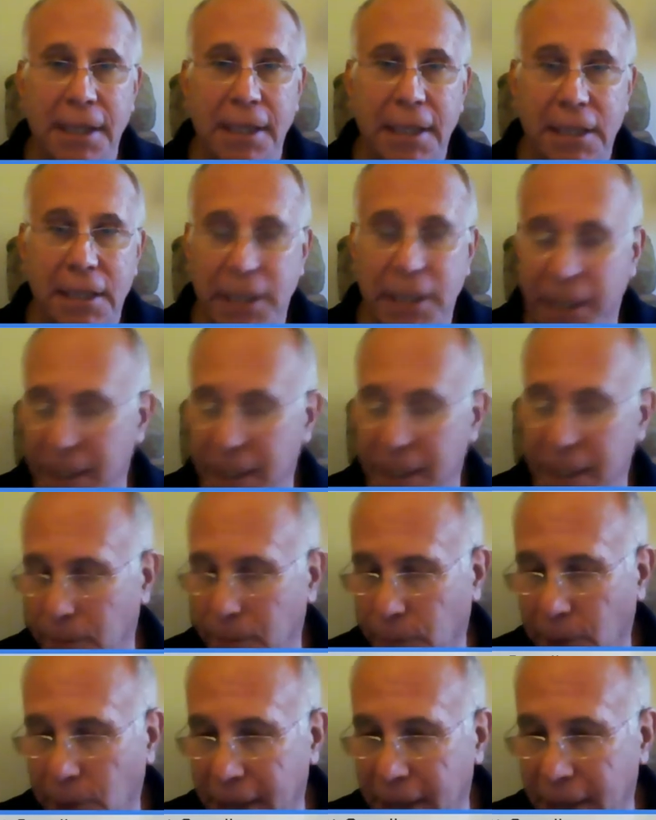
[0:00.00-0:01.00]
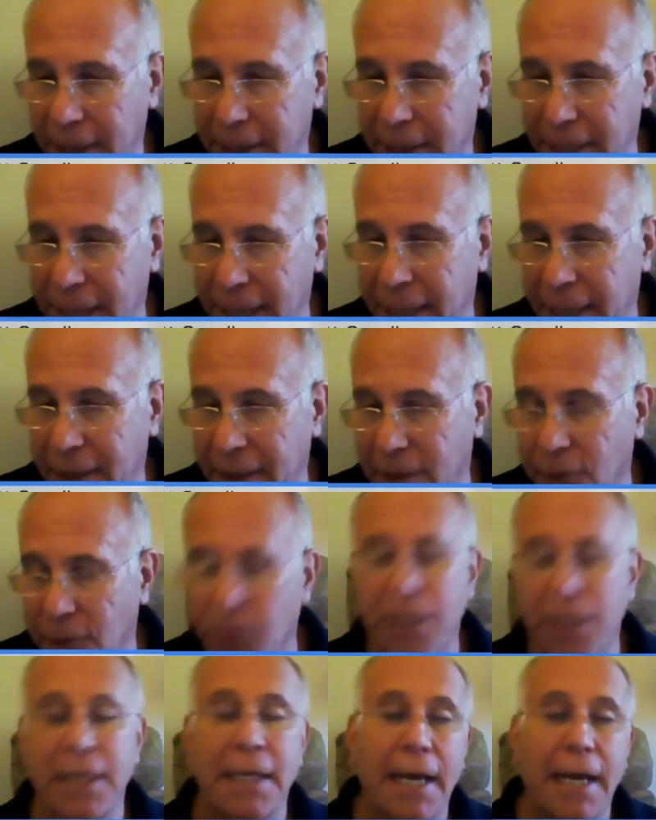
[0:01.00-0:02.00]
to get the product at
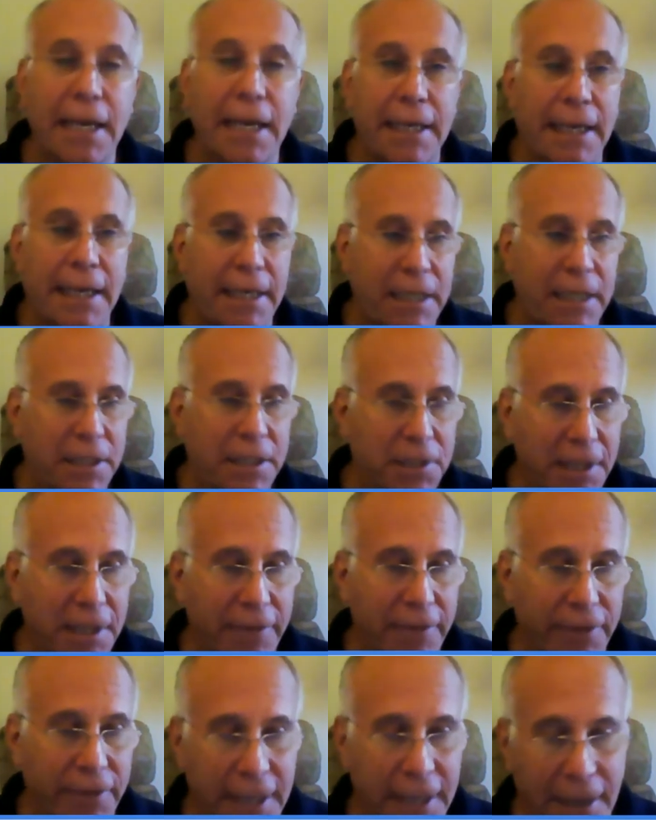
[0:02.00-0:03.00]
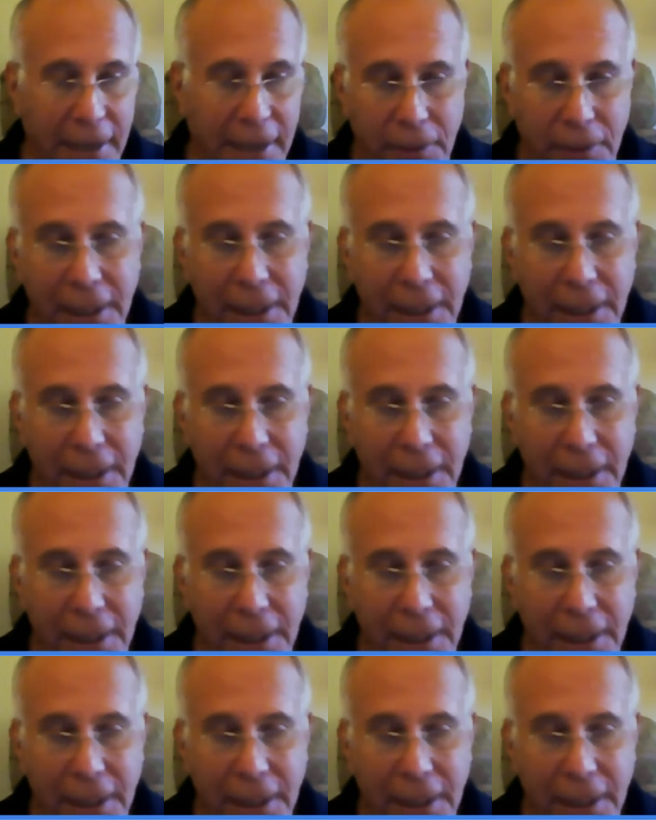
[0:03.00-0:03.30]
$39.97. Now,